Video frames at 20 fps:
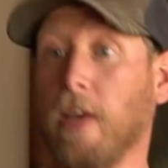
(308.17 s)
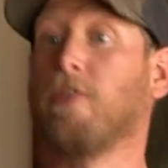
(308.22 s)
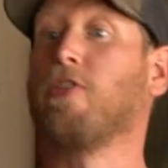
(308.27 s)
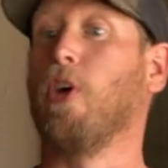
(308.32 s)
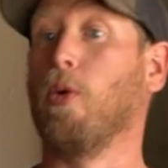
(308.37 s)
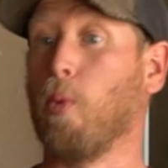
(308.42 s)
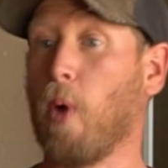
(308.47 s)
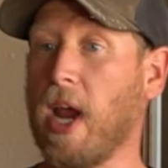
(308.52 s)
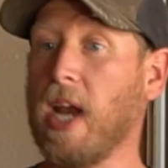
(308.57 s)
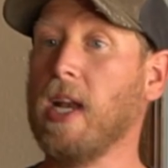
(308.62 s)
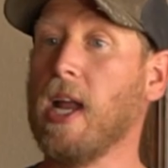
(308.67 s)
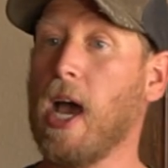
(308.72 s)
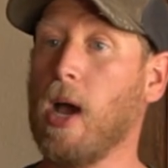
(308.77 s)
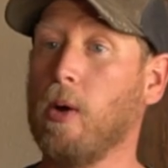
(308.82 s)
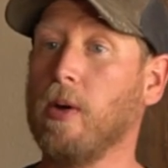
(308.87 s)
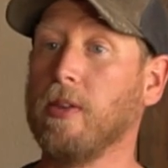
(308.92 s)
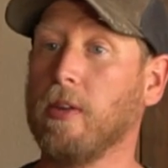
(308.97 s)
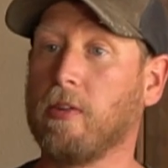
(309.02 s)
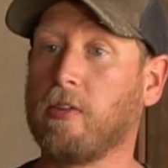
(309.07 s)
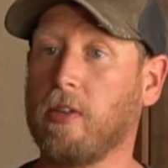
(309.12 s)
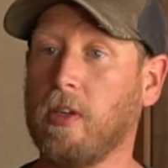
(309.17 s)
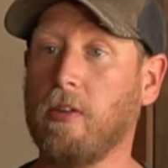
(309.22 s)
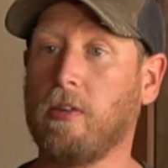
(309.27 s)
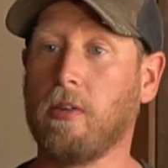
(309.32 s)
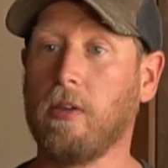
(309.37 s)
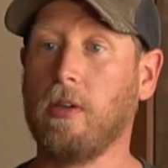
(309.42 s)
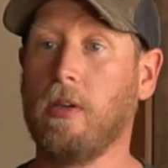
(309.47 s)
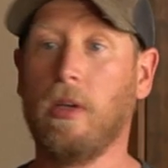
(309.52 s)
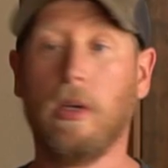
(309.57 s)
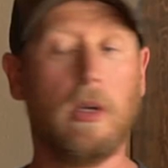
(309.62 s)
so right now in the
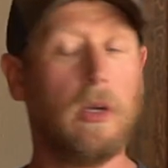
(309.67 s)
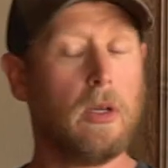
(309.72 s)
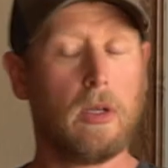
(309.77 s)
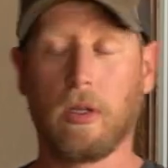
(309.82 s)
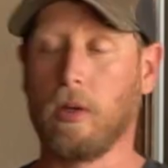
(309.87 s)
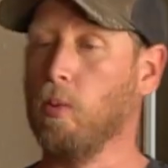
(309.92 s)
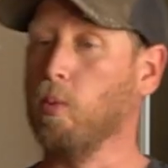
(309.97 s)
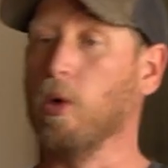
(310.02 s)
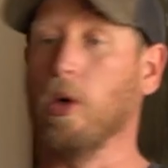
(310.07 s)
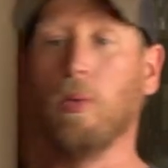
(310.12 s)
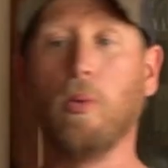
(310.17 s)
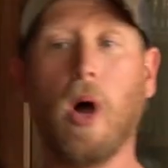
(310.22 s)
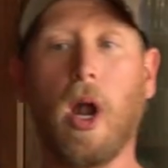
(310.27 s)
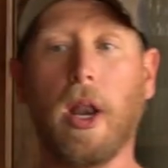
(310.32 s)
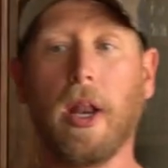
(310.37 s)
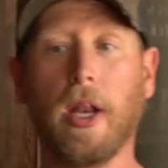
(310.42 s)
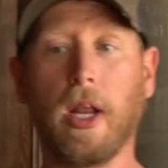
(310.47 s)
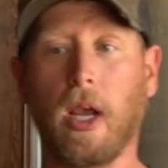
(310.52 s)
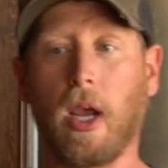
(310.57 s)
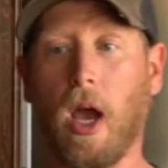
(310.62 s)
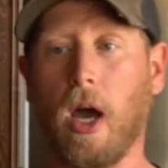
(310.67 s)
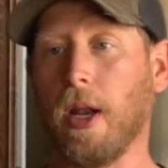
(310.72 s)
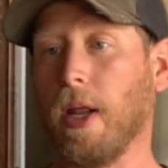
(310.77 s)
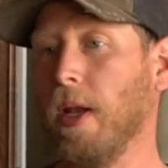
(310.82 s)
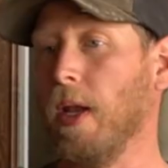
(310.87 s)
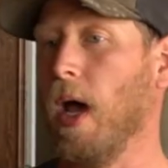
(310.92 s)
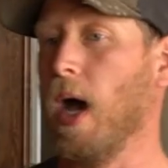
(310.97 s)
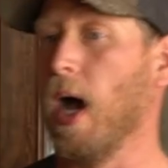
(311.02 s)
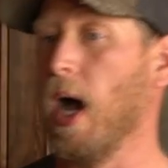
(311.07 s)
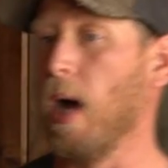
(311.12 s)
season, we're running and
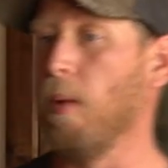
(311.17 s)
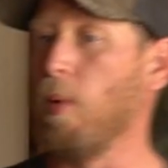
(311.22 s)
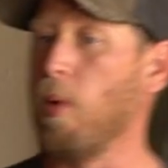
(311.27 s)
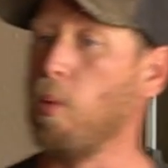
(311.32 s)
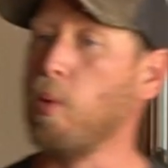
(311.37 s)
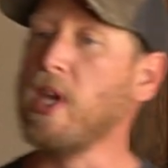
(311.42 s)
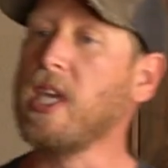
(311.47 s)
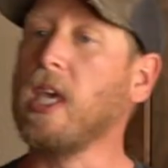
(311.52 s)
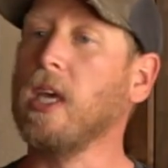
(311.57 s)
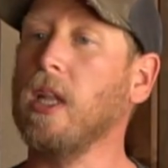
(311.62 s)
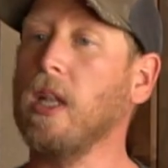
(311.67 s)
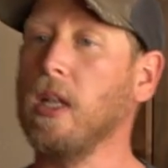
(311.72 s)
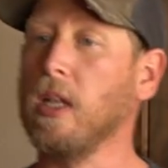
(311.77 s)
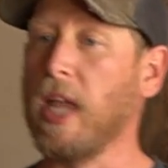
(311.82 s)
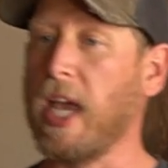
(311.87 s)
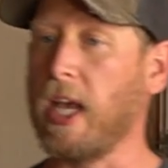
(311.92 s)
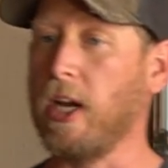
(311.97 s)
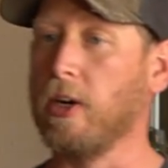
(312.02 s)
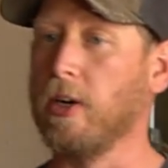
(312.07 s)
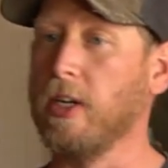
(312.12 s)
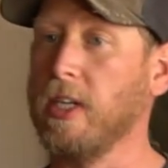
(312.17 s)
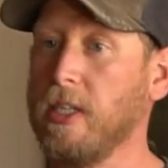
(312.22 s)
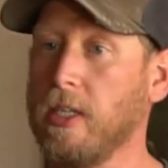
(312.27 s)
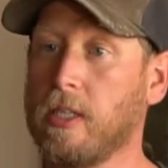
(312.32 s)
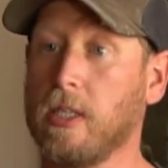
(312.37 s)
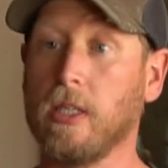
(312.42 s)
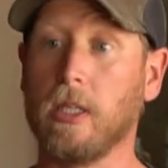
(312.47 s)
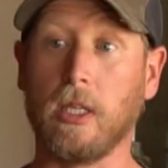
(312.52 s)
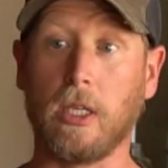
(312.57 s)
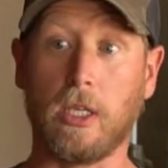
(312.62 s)
gunning. When we get later
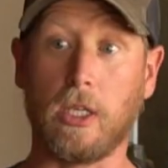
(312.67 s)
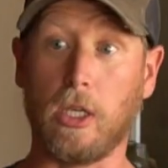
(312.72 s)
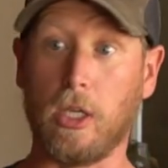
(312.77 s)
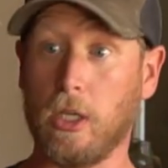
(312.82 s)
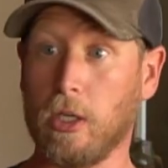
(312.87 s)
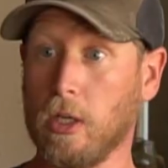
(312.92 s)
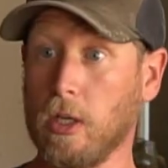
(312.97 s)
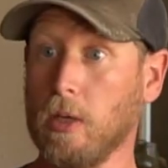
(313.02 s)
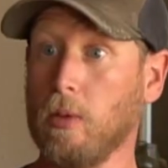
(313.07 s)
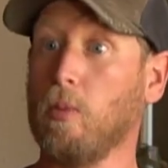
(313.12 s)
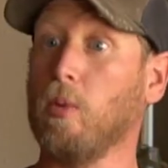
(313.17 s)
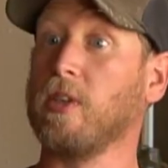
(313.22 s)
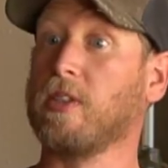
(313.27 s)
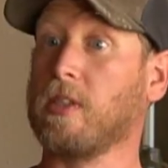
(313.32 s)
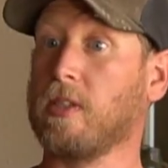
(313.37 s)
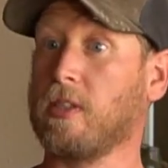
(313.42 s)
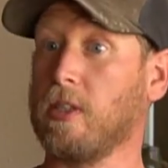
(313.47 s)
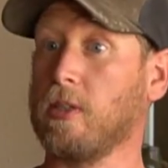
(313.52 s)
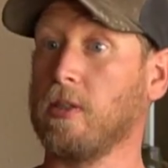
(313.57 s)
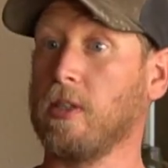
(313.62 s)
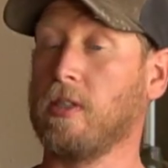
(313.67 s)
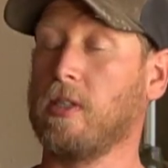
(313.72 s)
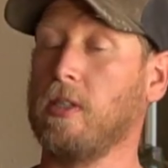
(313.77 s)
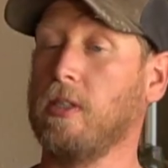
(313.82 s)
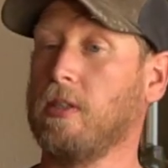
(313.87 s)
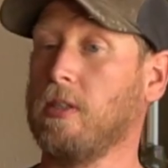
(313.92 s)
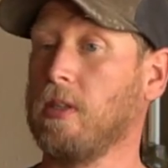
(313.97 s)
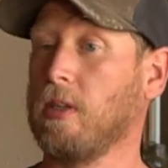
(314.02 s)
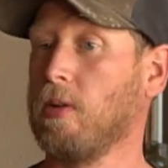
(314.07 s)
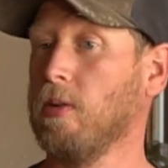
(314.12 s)
into the year, what's considered the
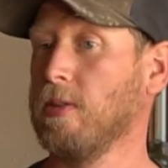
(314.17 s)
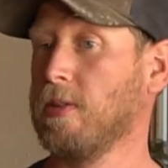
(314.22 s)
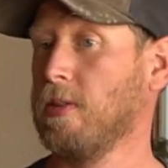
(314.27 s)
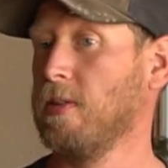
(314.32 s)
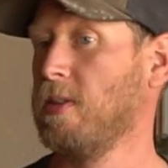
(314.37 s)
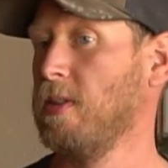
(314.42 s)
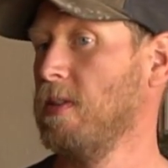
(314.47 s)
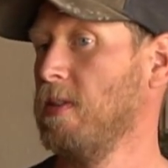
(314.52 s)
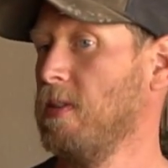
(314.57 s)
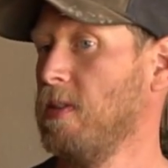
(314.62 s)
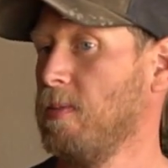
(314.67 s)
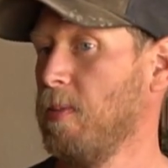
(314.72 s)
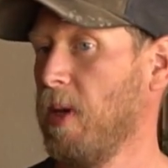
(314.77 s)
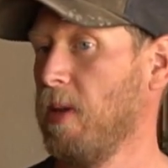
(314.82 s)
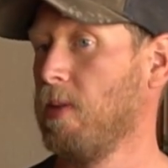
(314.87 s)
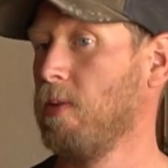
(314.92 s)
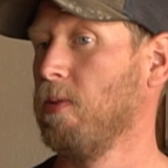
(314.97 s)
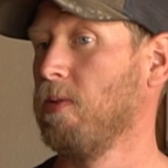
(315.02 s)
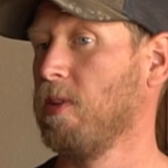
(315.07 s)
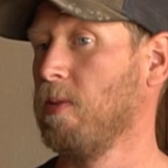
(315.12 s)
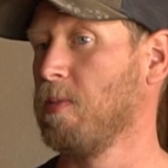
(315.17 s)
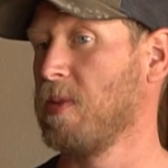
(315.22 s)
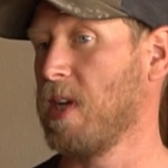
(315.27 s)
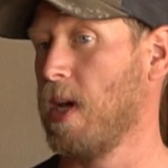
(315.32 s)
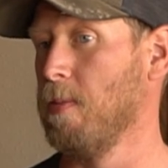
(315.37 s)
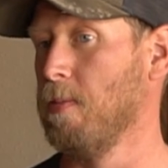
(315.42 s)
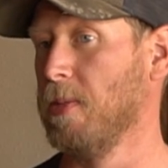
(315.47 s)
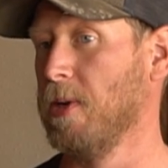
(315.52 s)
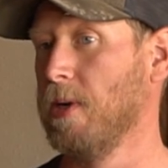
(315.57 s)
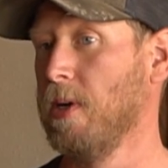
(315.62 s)
season, of course, our season's May through
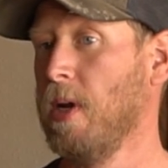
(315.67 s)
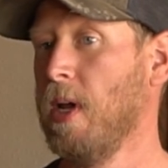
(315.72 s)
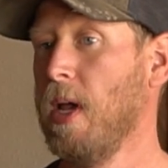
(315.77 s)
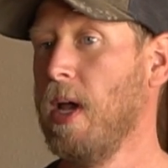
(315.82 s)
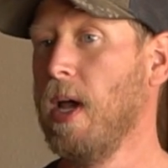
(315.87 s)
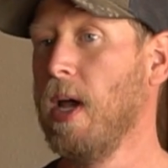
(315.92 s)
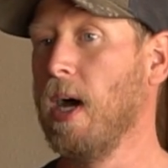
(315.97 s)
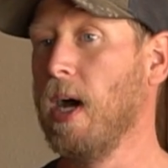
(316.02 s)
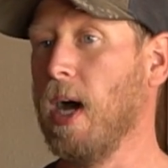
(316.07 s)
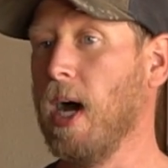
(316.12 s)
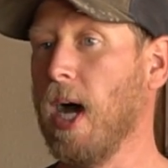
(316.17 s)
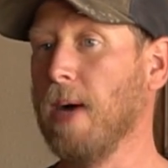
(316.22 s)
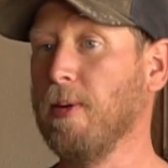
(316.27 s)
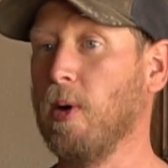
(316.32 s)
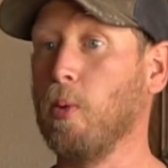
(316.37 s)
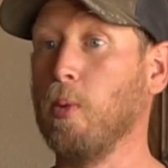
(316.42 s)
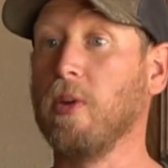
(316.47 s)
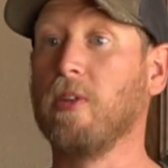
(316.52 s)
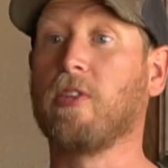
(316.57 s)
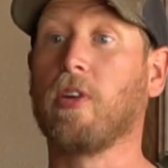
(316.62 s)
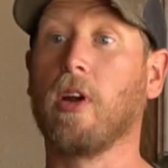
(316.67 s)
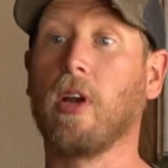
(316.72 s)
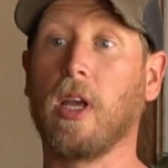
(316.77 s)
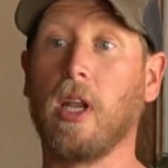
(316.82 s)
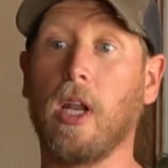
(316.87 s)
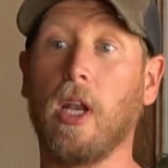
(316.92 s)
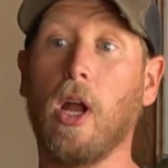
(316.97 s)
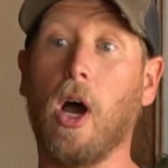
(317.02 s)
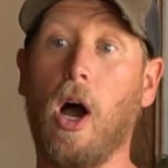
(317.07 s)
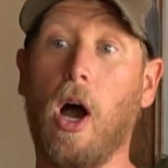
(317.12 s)
September. But when we start
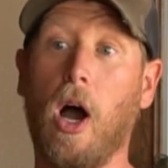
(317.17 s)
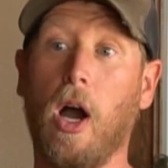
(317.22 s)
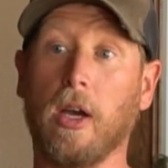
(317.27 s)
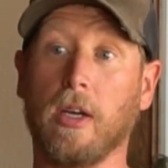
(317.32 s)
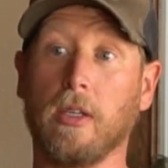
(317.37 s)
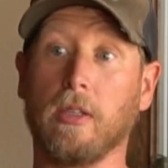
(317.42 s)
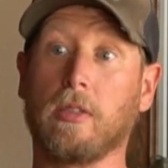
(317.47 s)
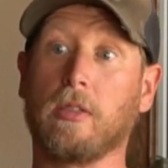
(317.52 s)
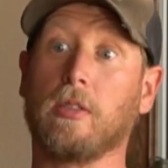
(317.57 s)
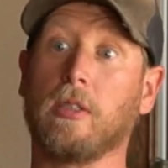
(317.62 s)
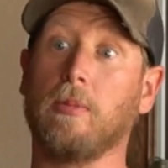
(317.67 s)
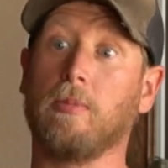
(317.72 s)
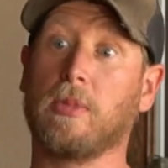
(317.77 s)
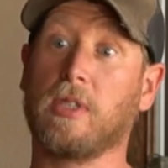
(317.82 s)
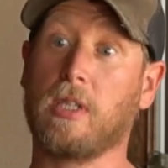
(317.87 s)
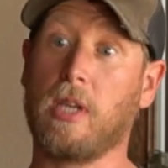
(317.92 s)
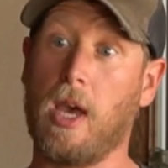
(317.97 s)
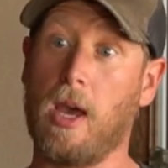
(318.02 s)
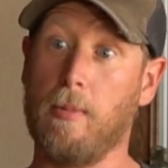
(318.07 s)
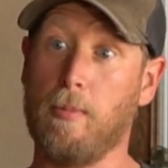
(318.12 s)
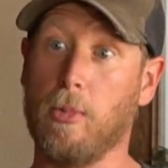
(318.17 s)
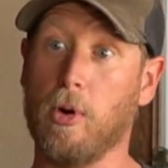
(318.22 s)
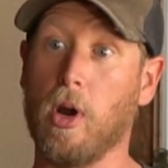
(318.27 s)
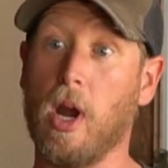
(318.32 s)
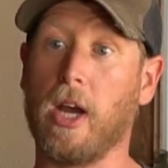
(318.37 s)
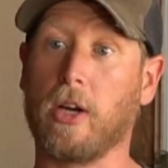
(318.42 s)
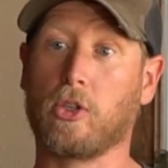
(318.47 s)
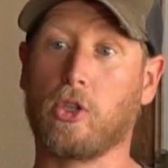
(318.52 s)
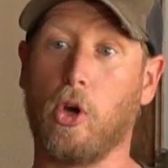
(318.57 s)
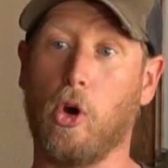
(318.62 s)
getting into August, September,
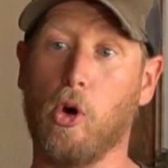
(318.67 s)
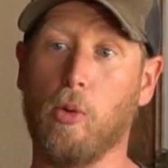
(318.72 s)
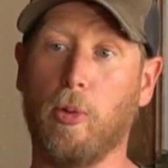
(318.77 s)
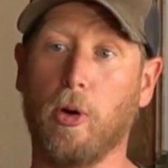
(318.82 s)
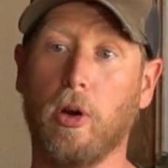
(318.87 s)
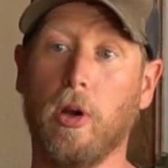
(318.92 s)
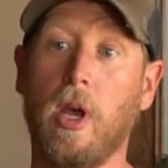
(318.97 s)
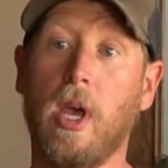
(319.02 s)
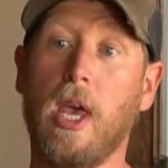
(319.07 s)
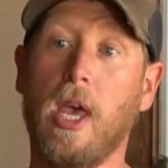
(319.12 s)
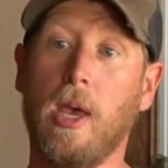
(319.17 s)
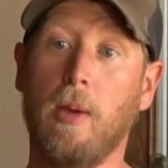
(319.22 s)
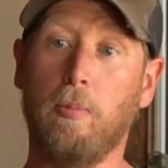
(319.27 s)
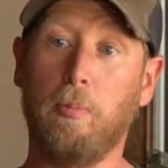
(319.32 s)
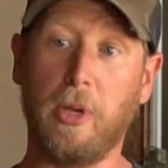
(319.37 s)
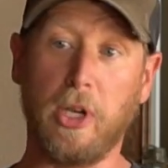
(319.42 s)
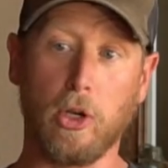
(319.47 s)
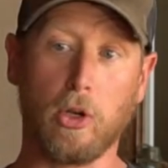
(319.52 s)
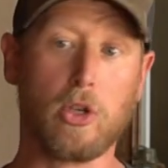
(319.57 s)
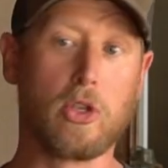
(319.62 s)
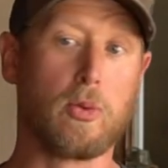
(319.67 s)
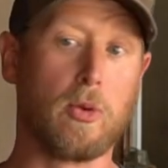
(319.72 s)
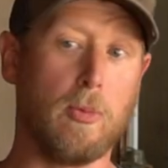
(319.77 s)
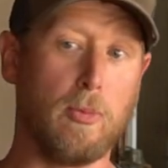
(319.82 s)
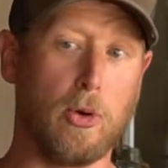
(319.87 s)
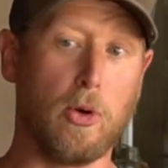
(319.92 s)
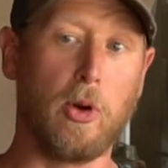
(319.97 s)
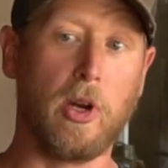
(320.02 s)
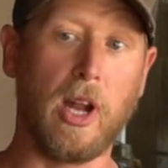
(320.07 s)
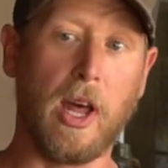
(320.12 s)
October, beers we're
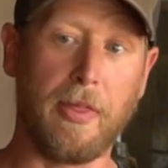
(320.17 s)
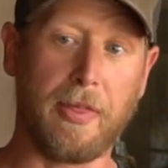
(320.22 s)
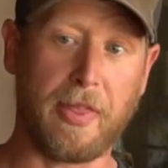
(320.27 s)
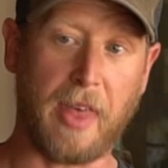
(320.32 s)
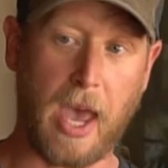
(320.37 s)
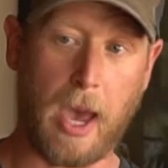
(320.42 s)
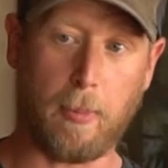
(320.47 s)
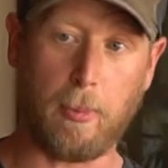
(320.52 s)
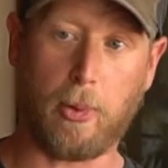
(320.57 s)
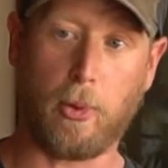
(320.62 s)
brewing at that